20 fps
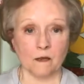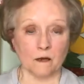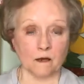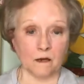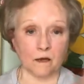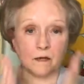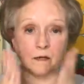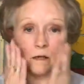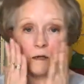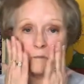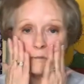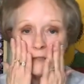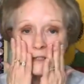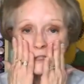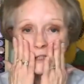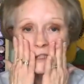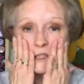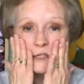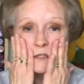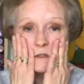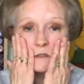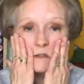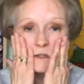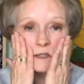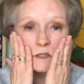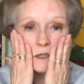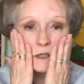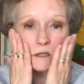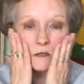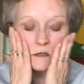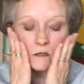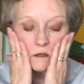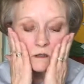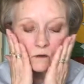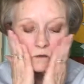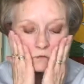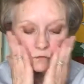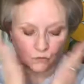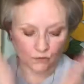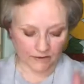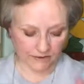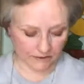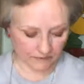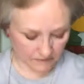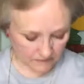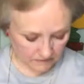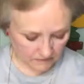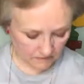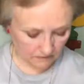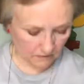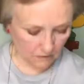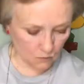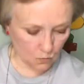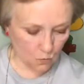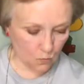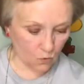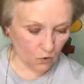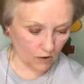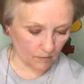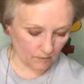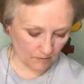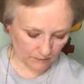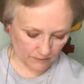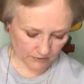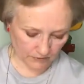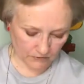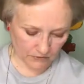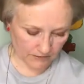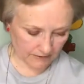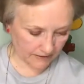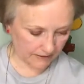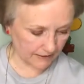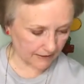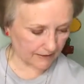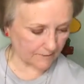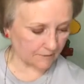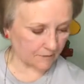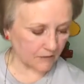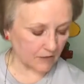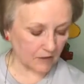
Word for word: All right, y'all, my cheeks are getting red. It's a little warm up here today.